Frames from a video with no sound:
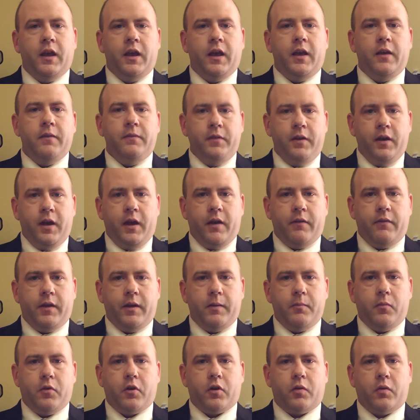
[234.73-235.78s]
If you have
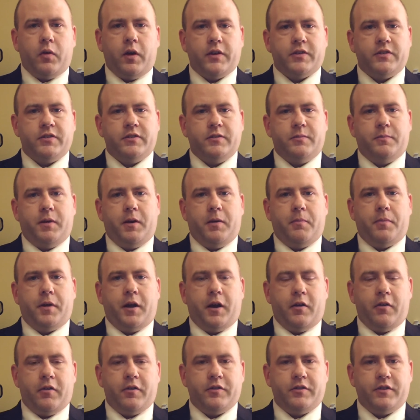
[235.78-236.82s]
any more questions about
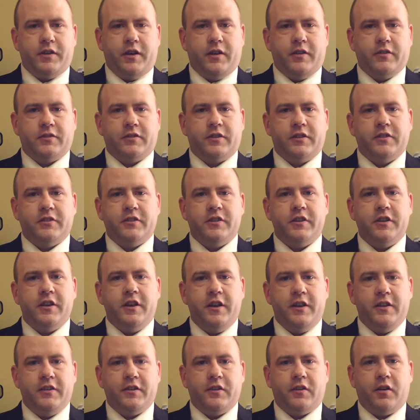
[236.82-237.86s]
power sales, because it
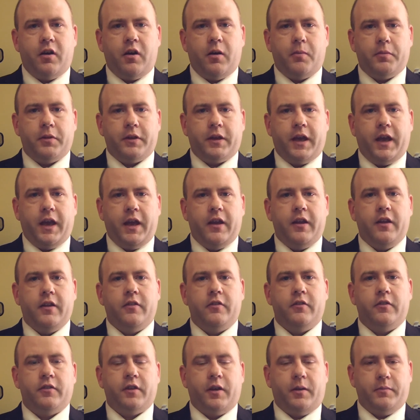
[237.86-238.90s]
is a complicated
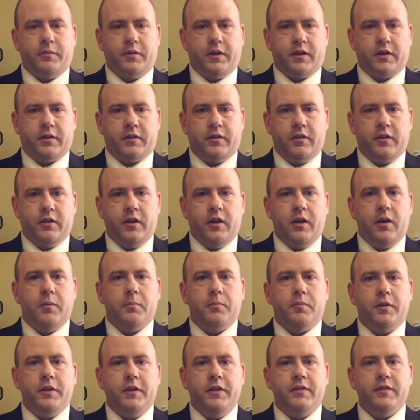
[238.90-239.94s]
subject,
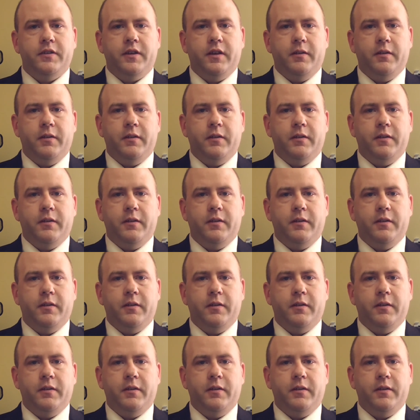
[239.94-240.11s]
please